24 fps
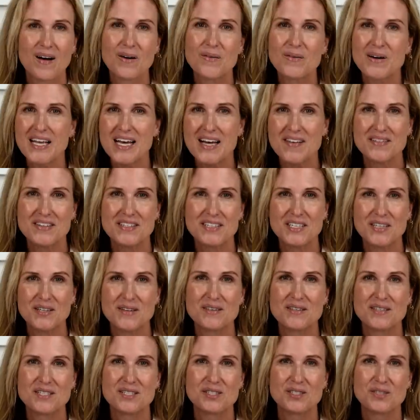all we have to do
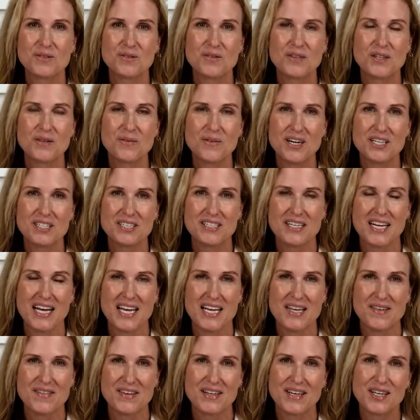is enjoy watching
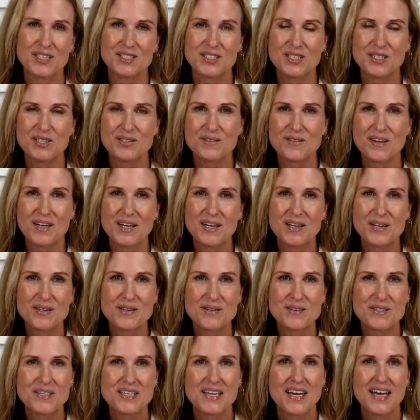Haven as she
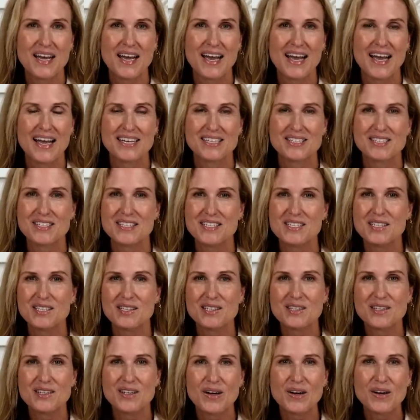grows and just
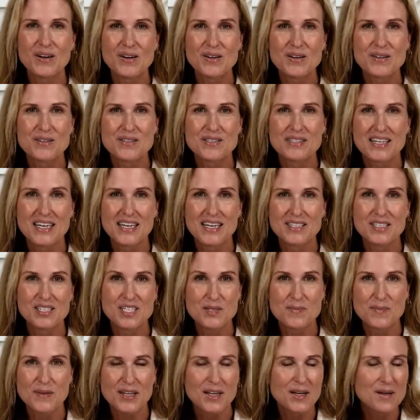learns and
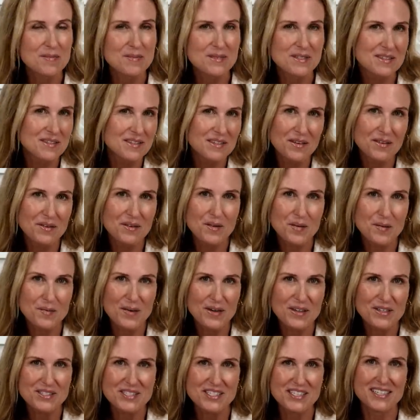just becomes a little
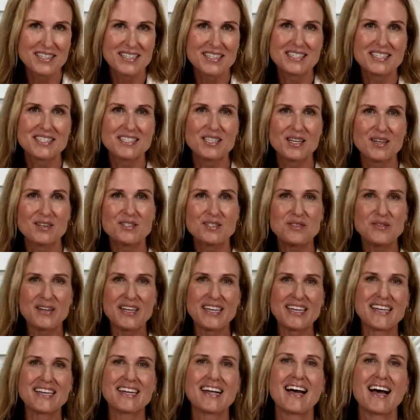person. It's so
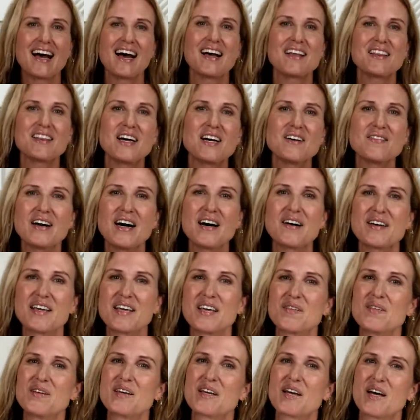sweet. I love how
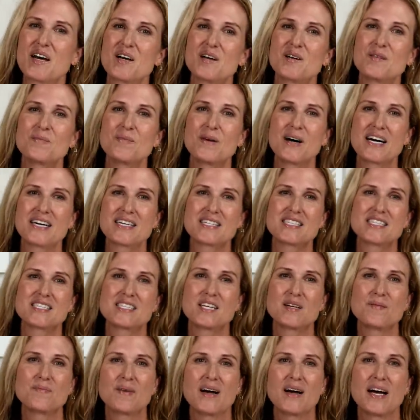KiwiCo boxes
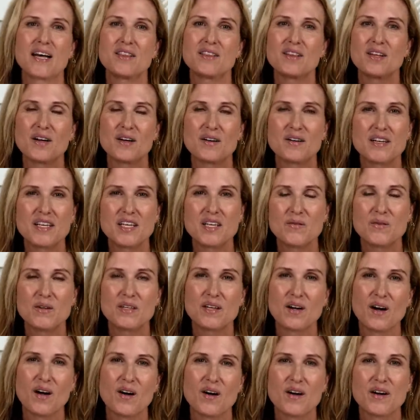combine learning with
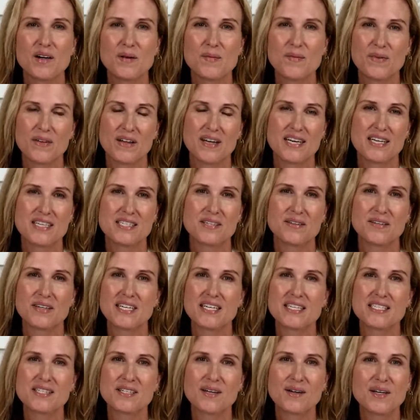art and play so
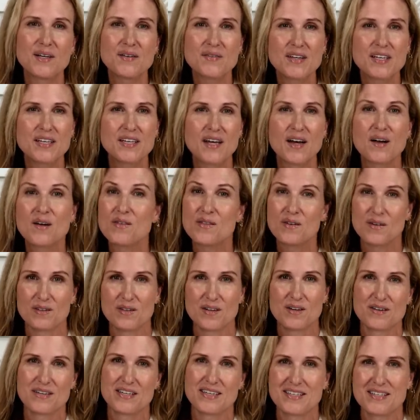kids don't even know they're
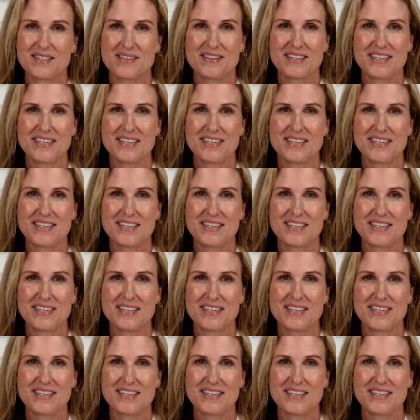learning new